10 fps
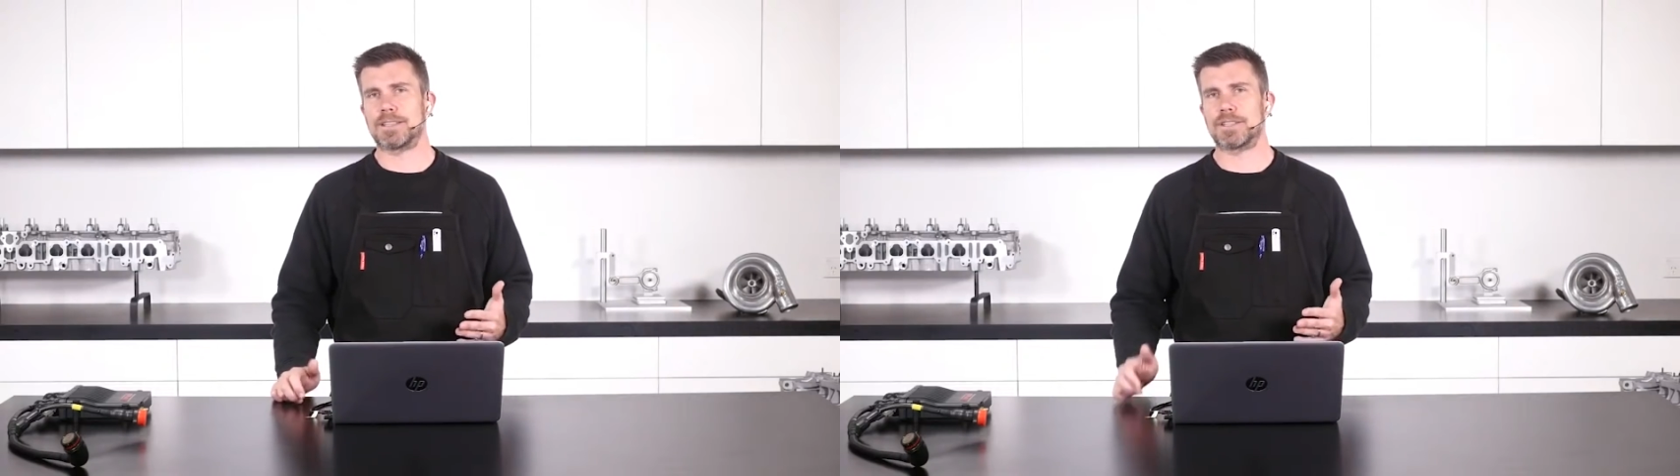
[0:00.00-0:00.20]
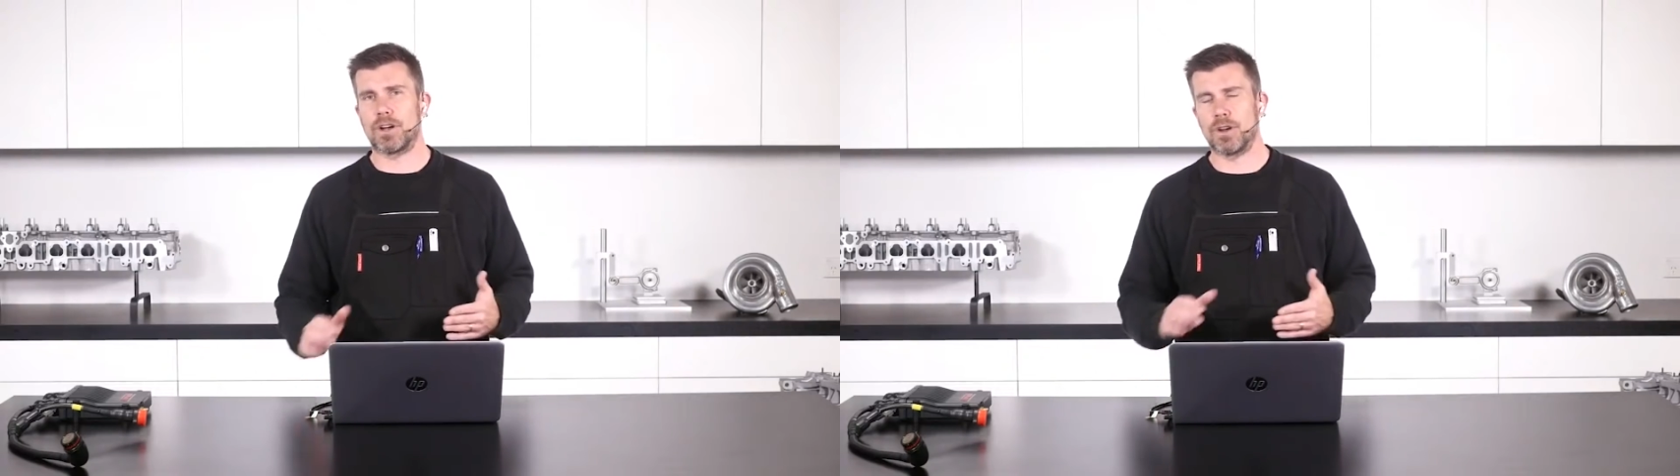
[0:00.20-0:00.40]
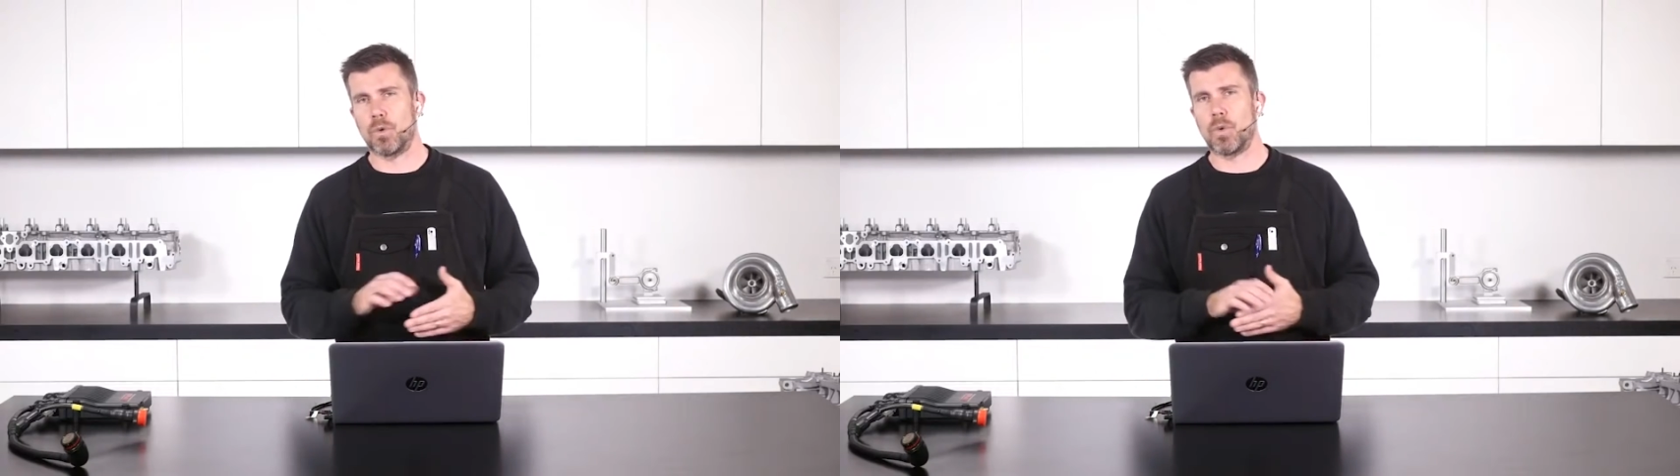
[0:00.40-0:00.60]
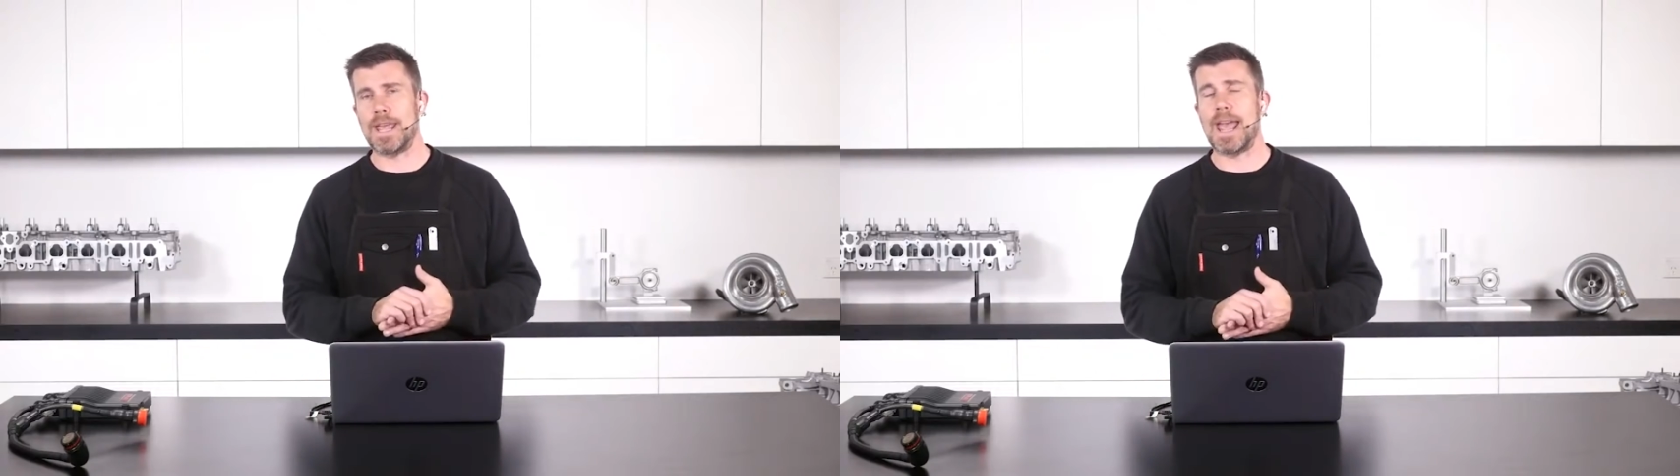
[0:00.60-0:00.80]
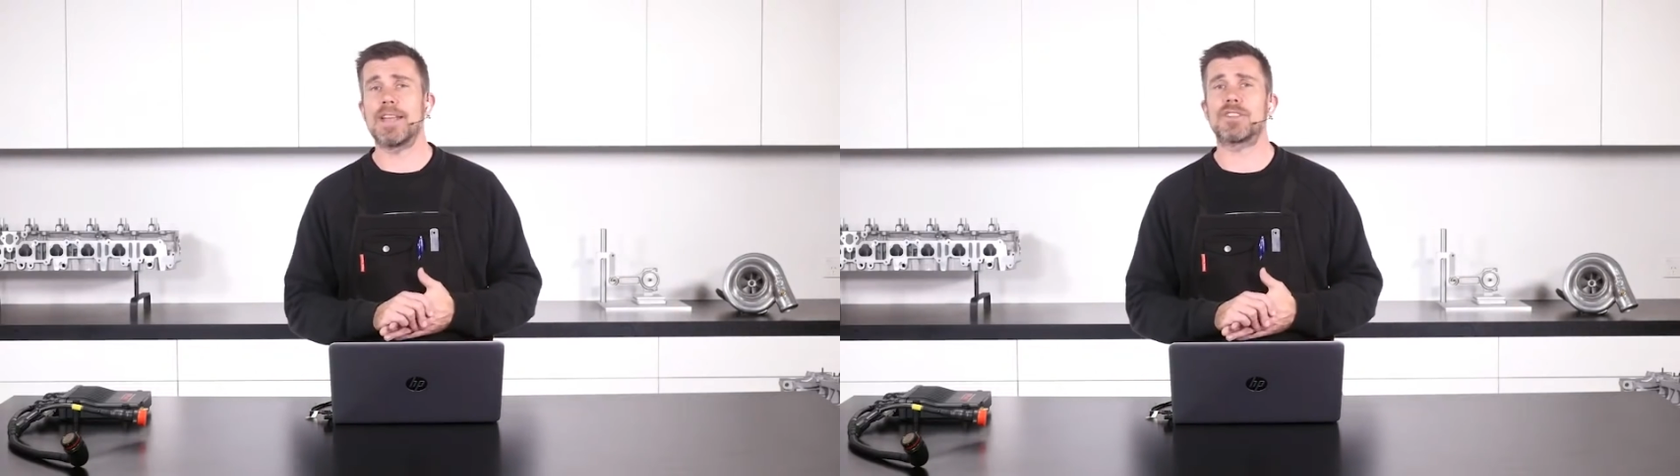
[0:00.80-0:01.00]
So we
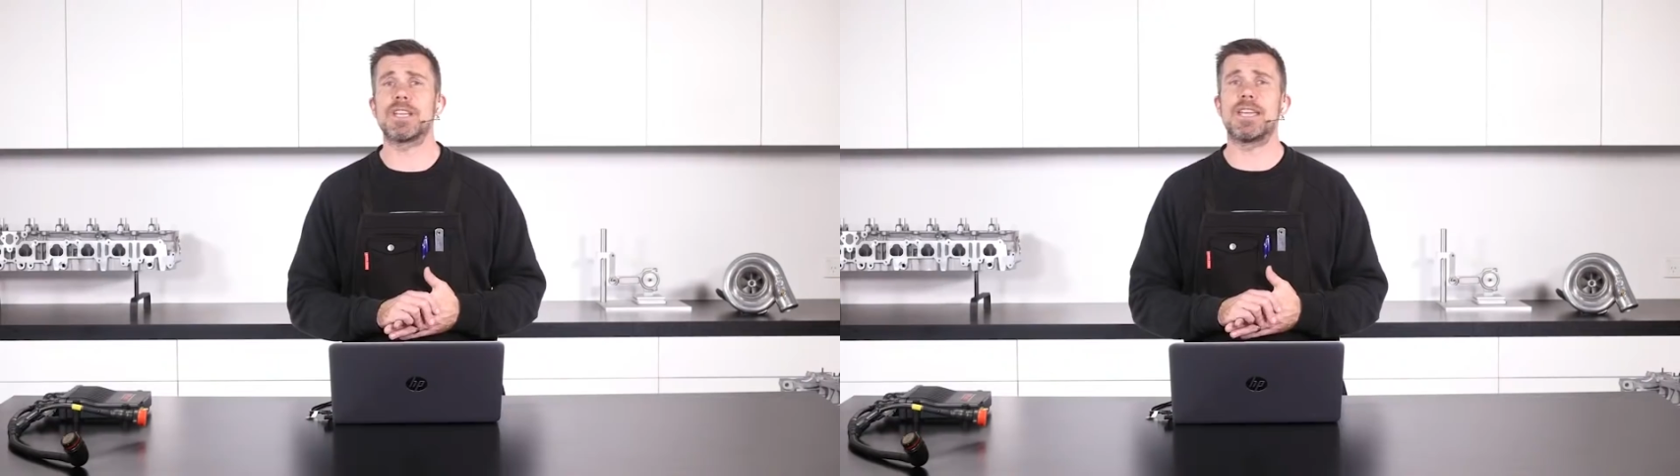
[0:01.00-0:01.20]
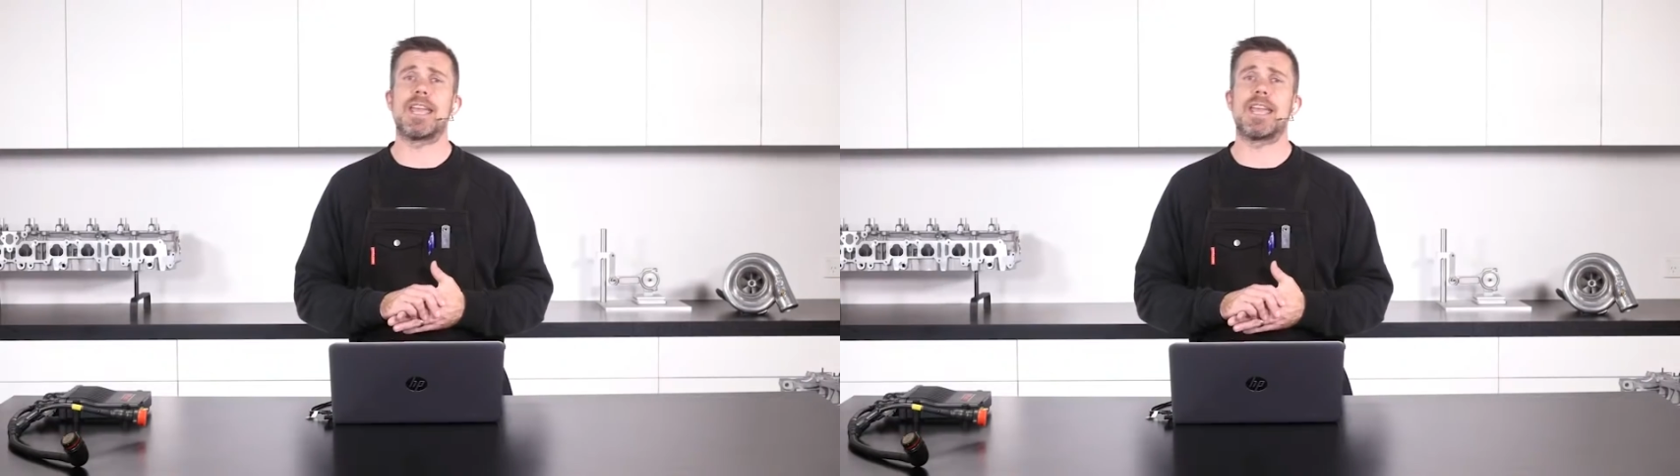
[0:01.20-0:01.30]
actually